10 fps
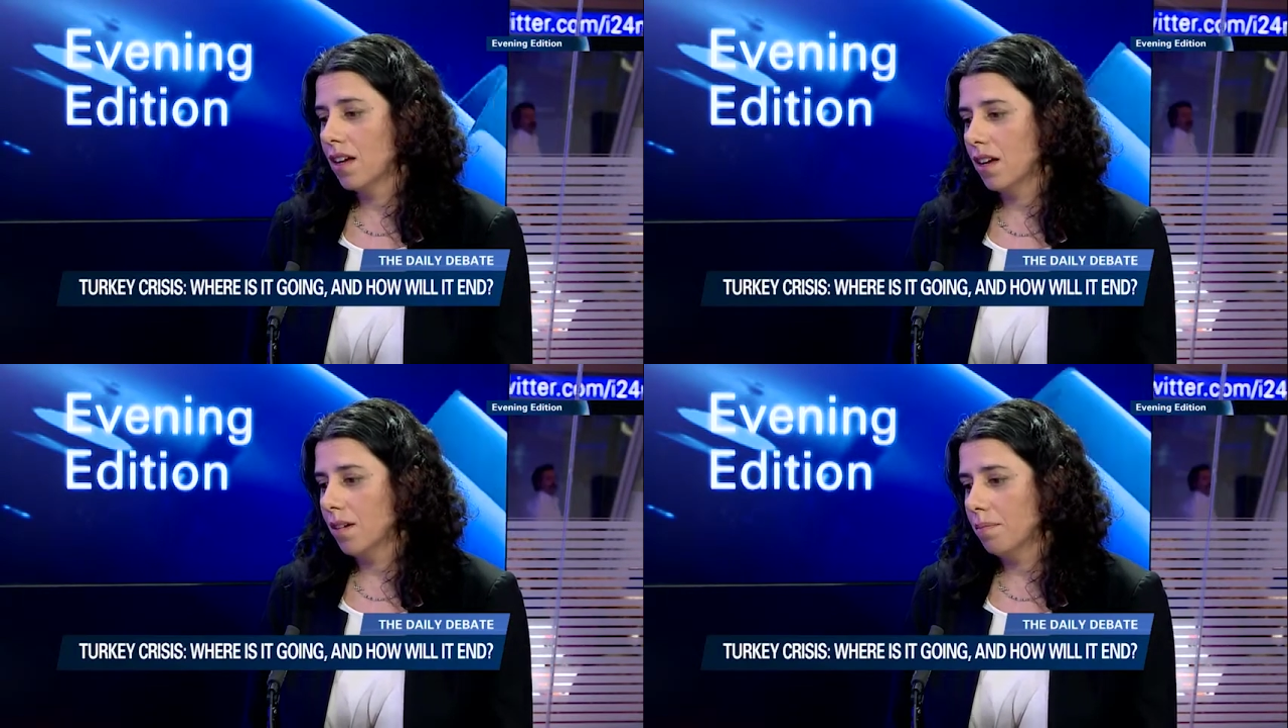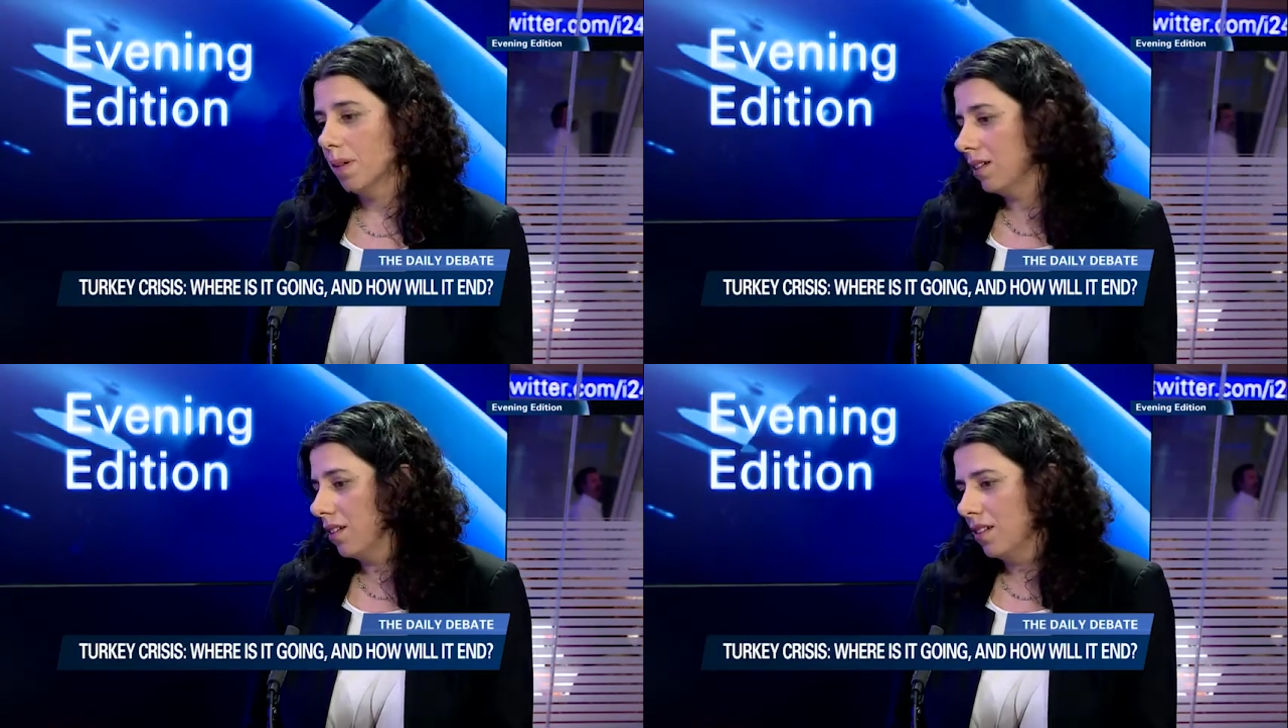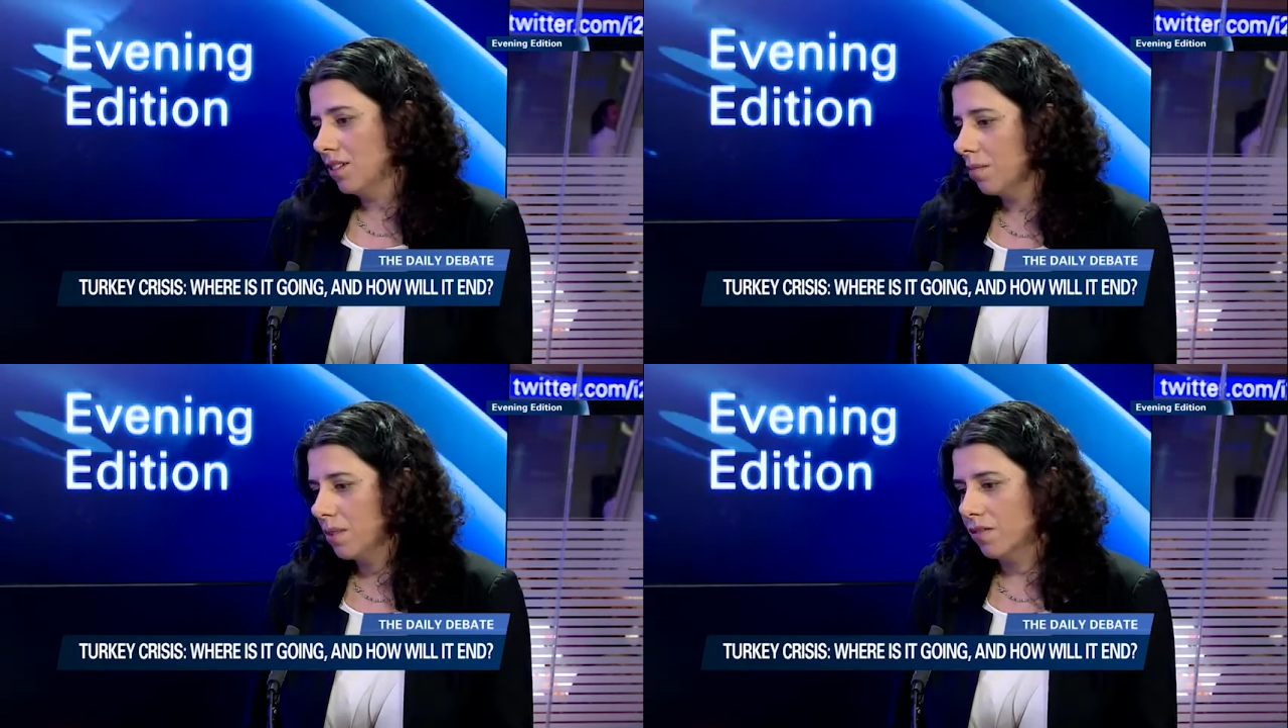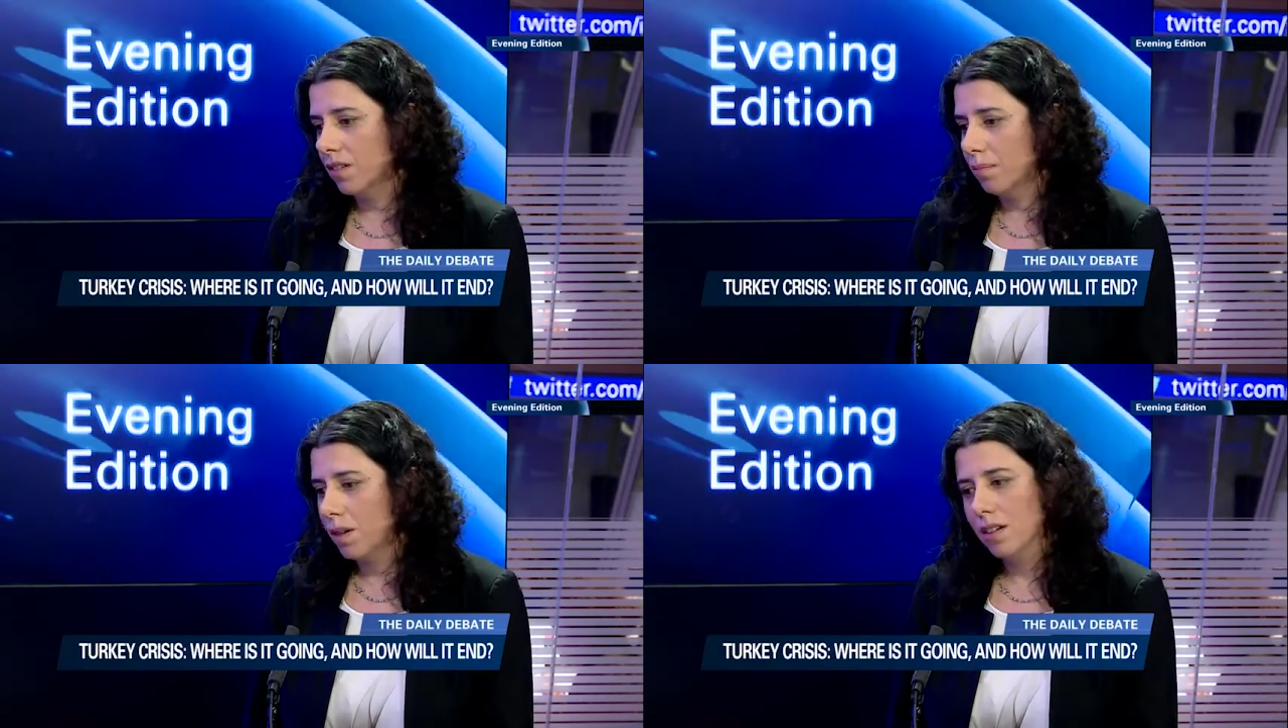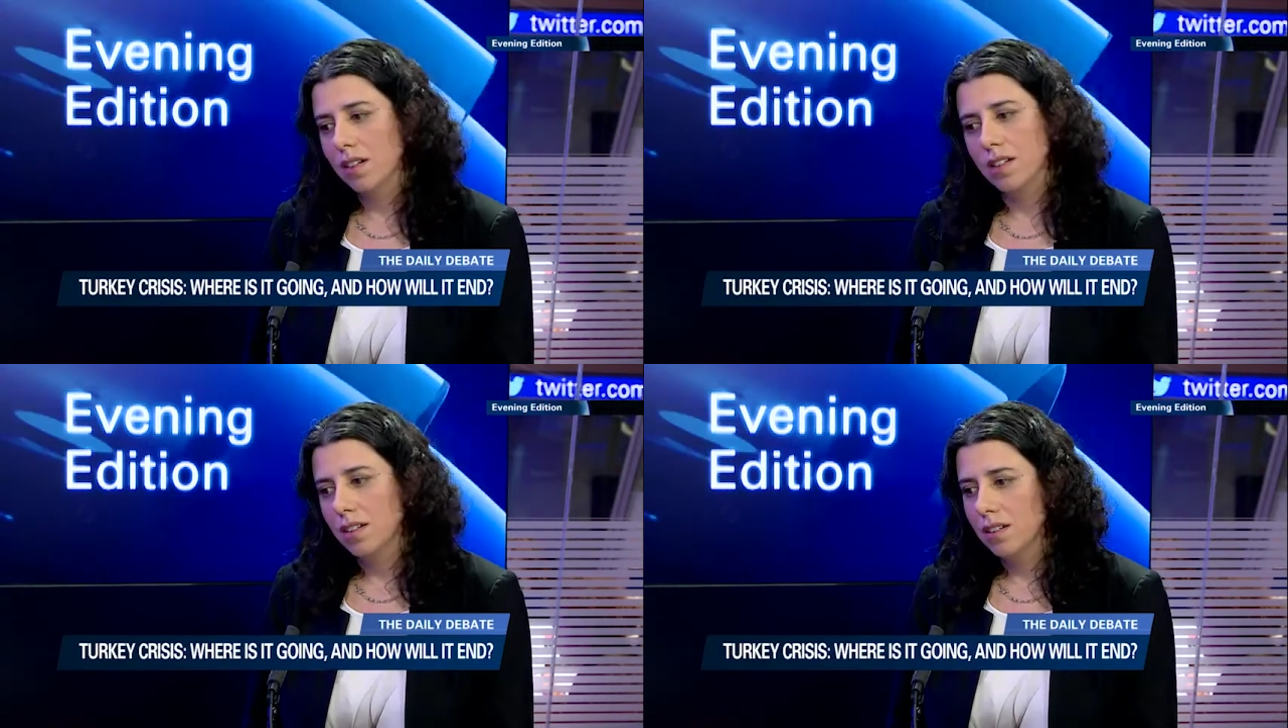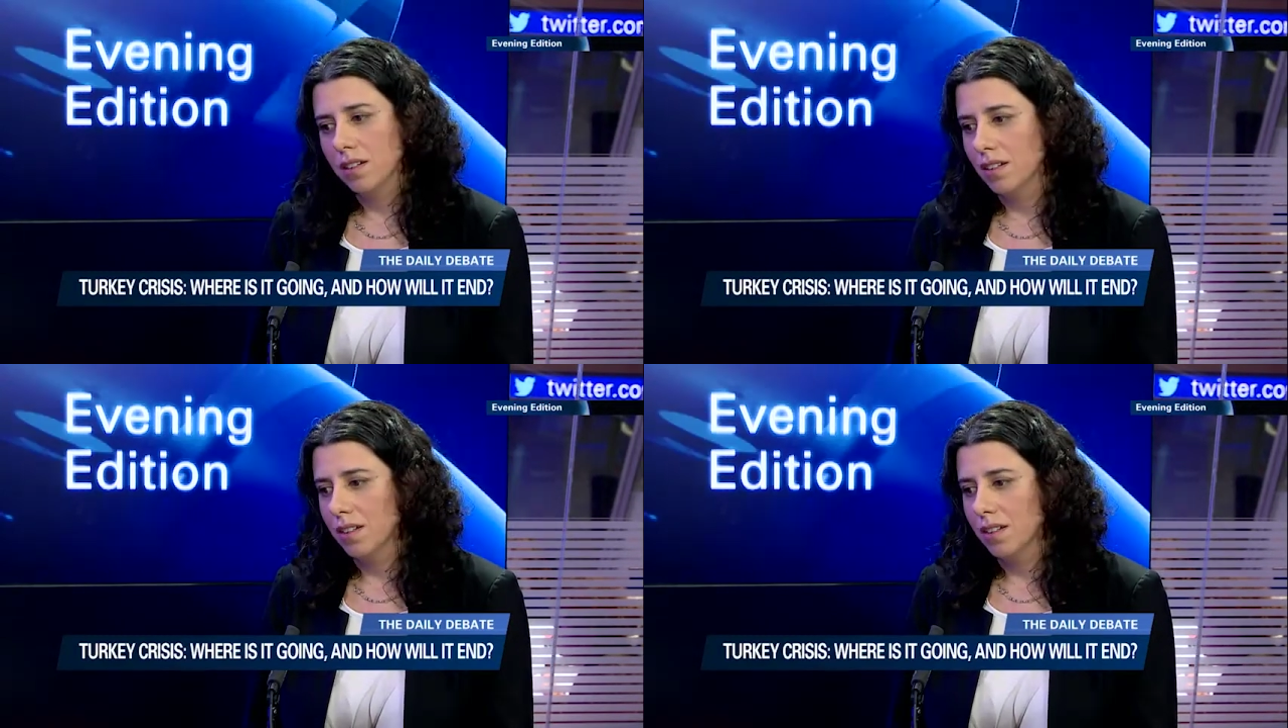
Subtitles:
But in terms of the party